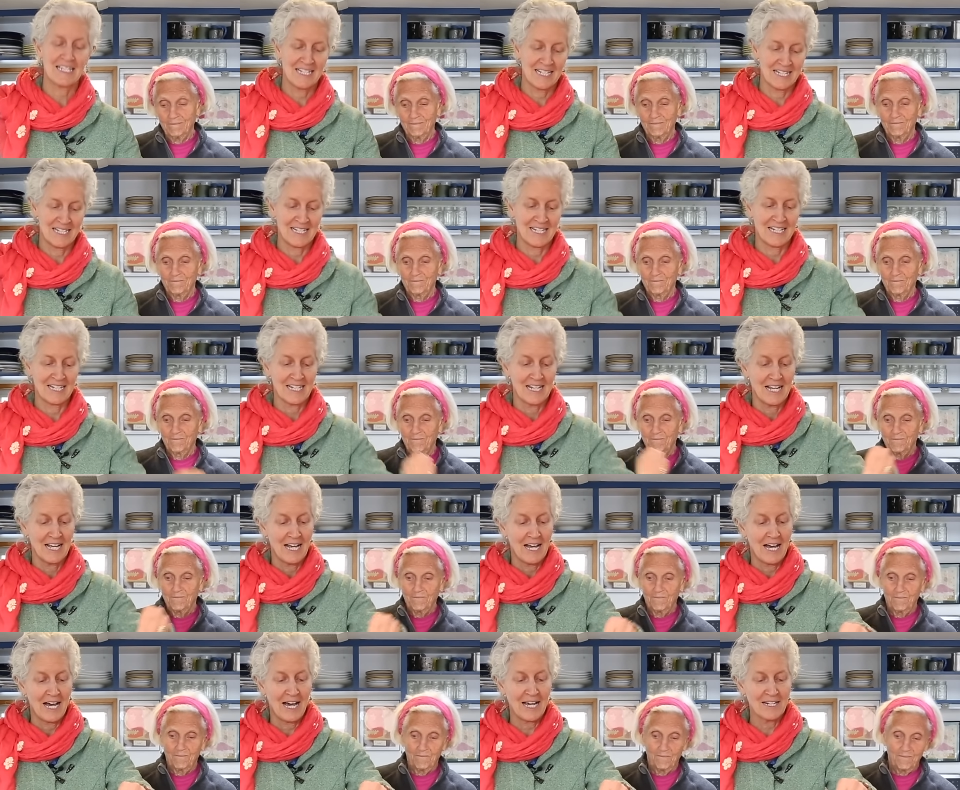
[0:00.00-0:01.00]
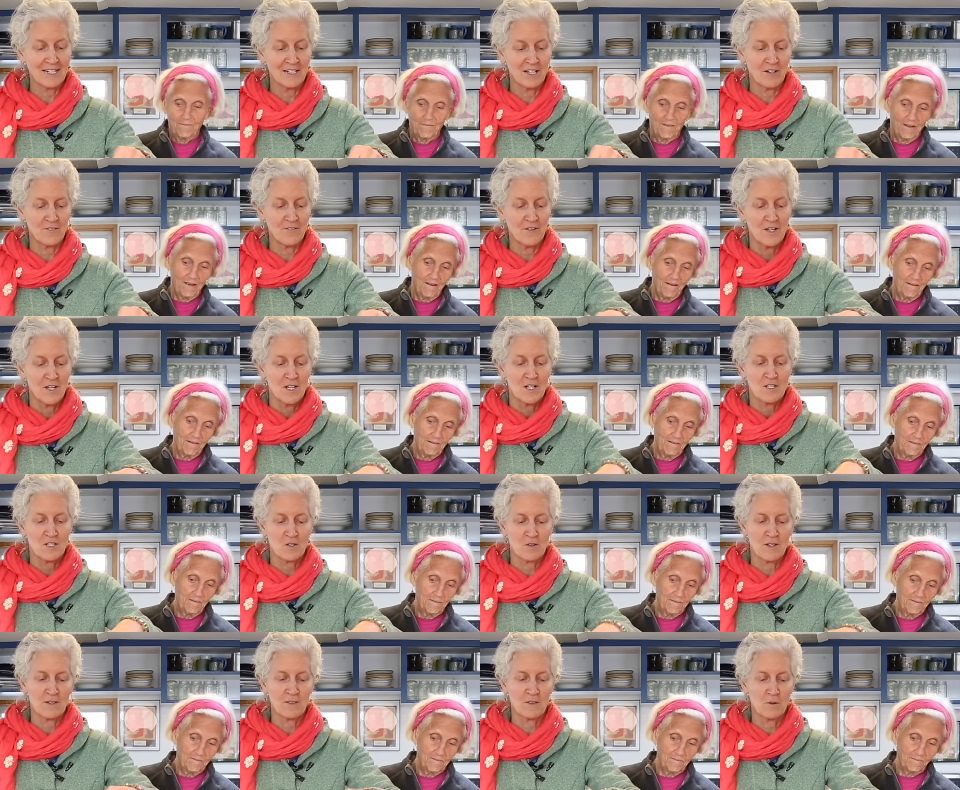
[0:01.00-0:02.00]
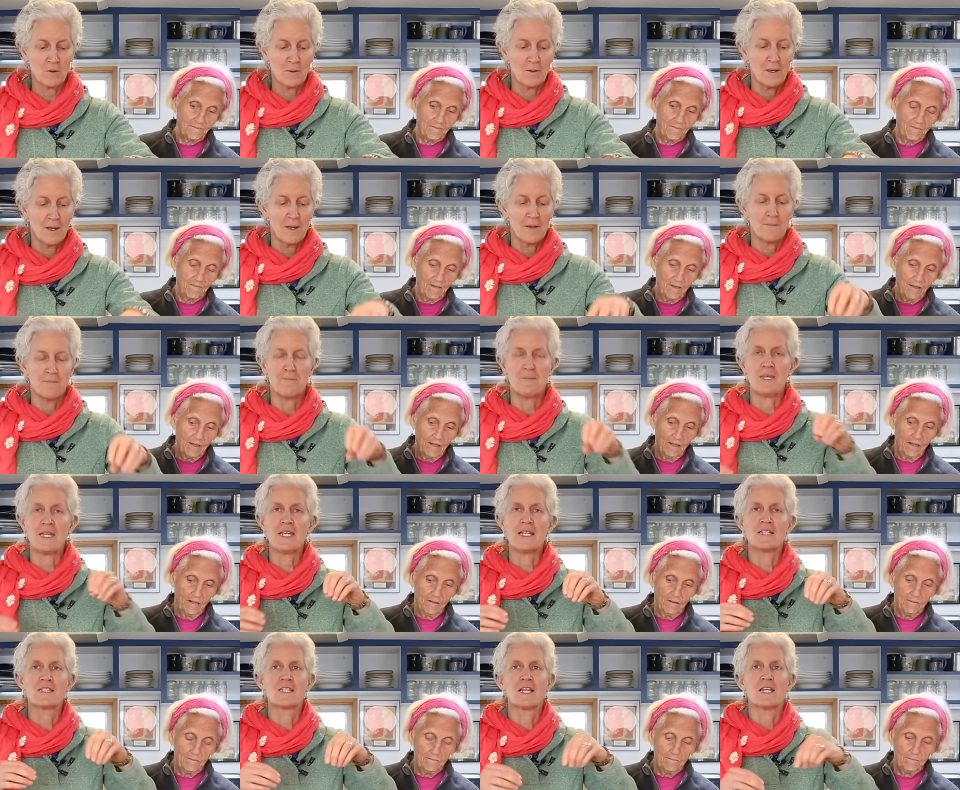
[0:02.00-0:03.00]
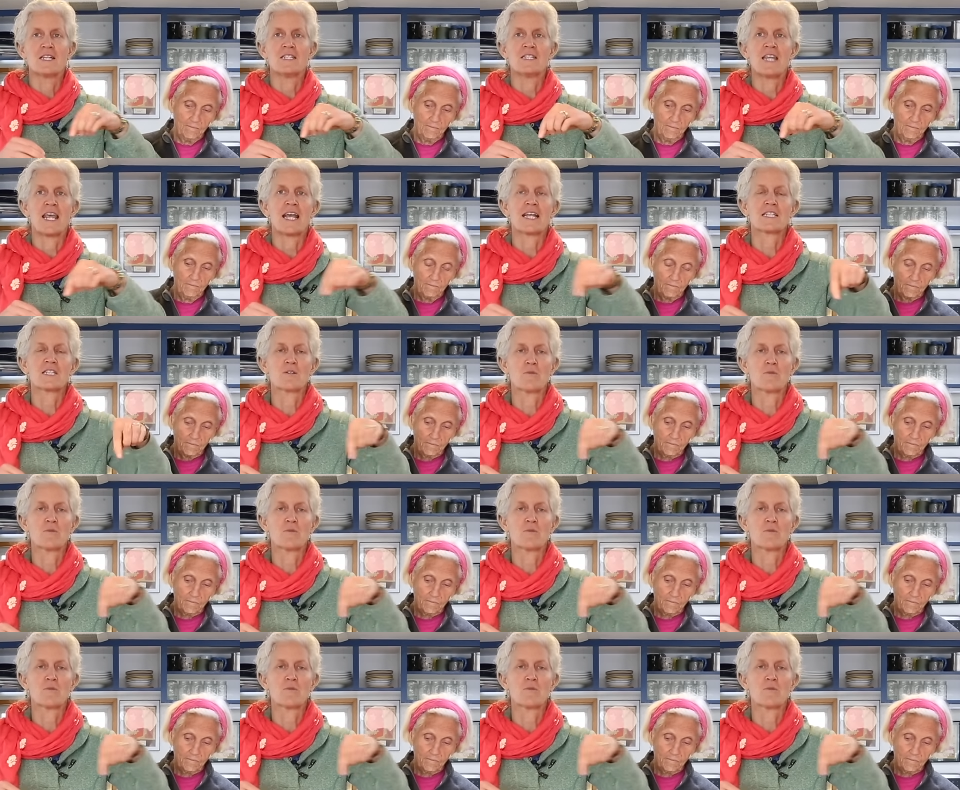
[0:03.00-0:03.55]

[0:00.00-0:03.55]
Speaker 1: getting it hot enough so that the beads dance